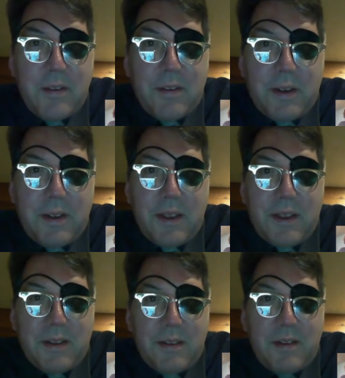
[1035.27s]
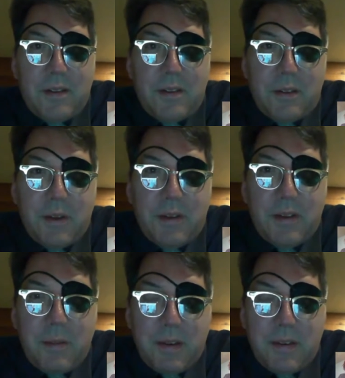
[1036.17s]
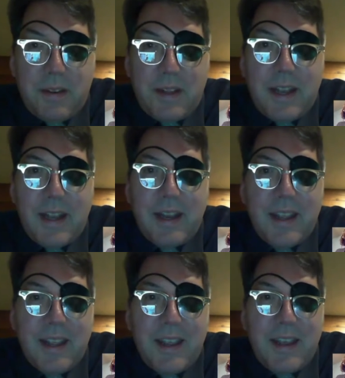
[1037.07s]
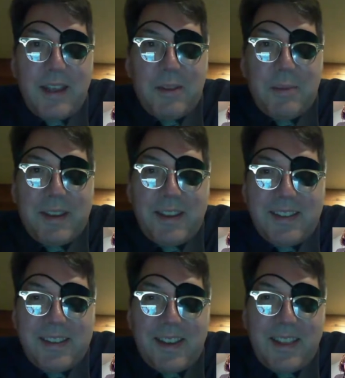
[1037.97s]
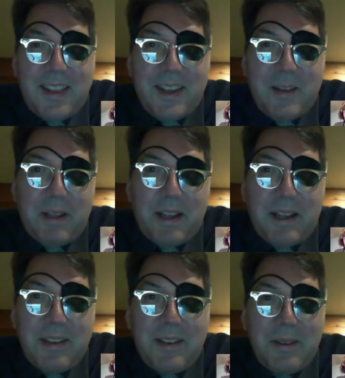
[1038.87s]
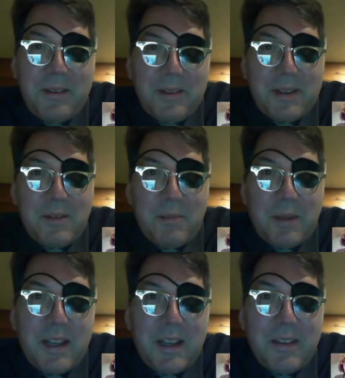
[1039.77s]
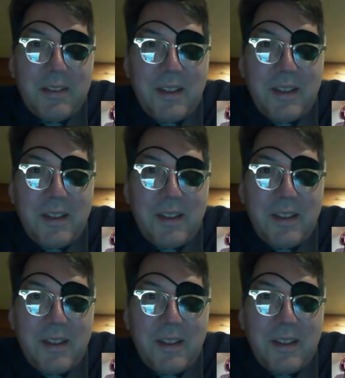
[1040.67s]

So I think the reason I mention that is because I think it applies to compliance.